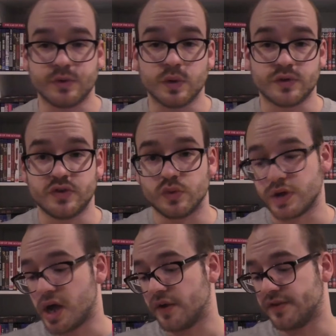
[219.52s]
of course, you're
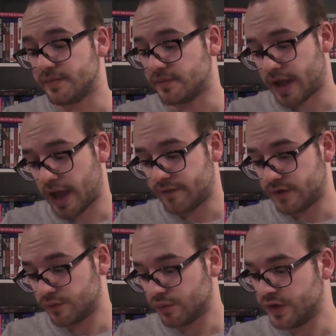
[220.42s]
accustomed to
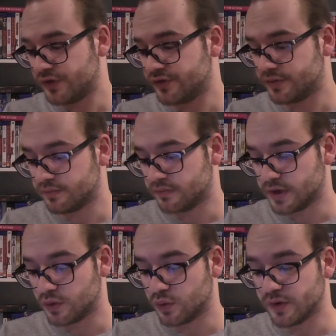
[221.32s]
having
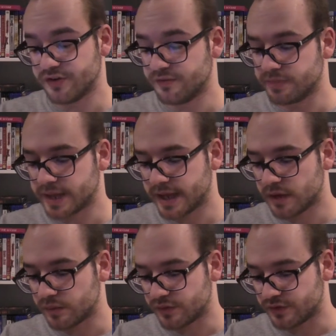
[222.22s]
an all-region
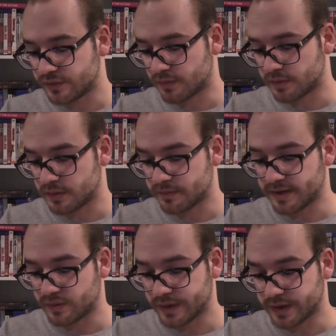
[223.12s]
player, which is probably the
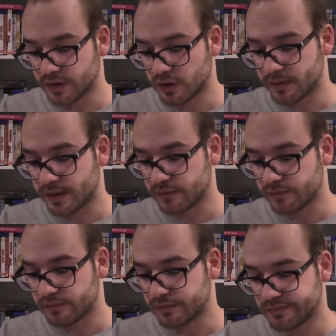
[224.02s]
best way to go about
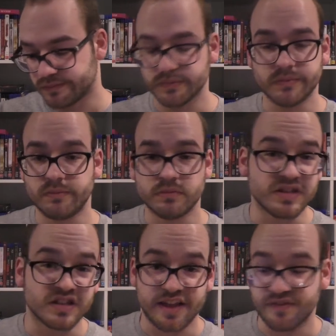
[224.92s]

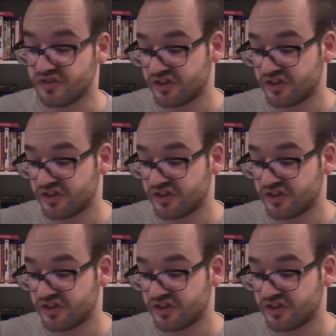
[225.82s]
life in